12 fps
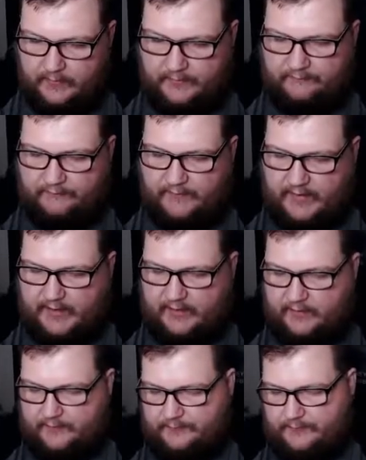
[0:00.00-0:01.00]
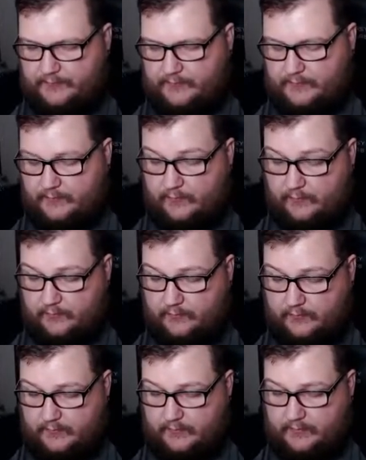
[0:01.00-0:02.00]
All right, fire. Oh,
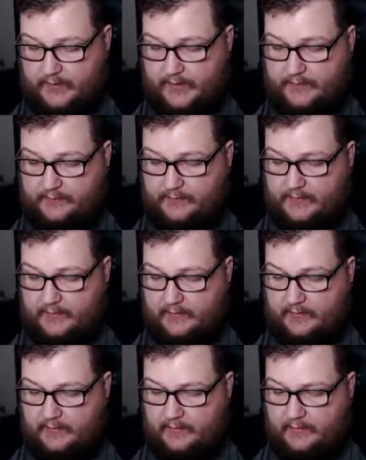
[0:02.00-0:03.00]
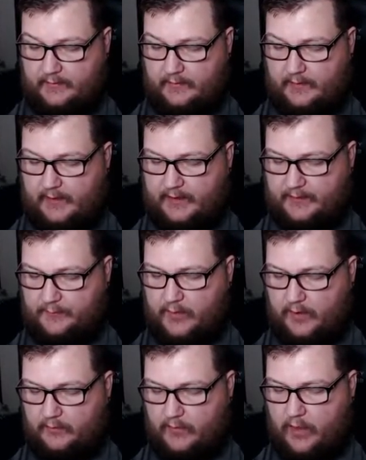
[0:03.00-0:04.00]
okay, we got
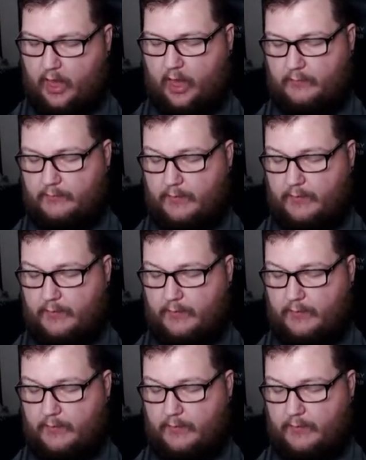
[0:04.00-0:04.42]
Hakamara,